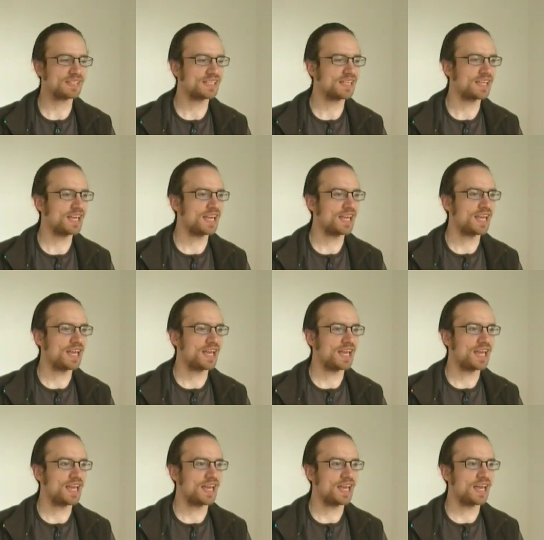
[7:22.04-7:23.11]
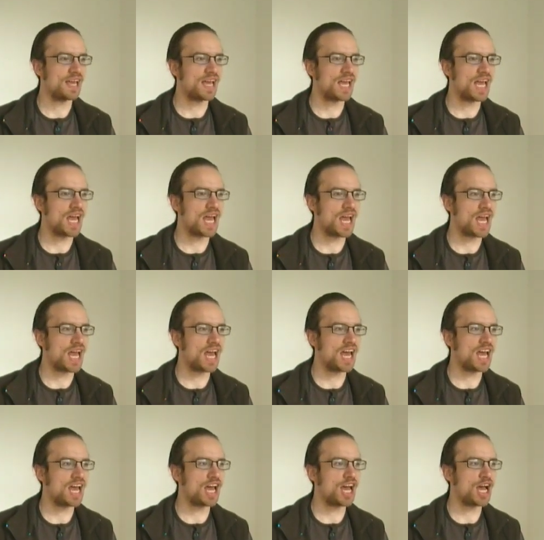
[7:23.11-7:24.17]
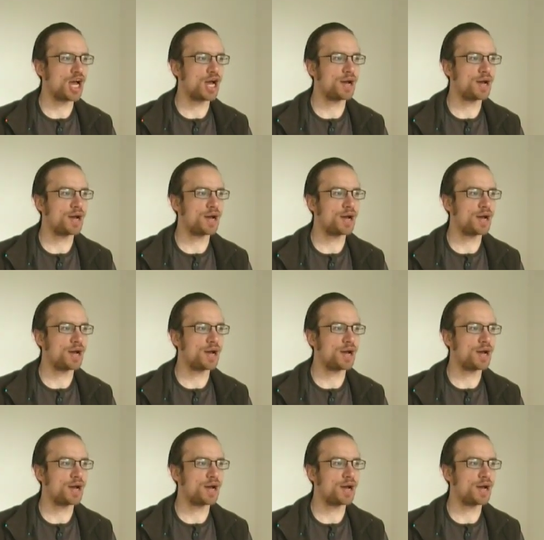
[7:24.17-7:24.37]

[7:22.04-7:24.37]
No one is speaking in this clip.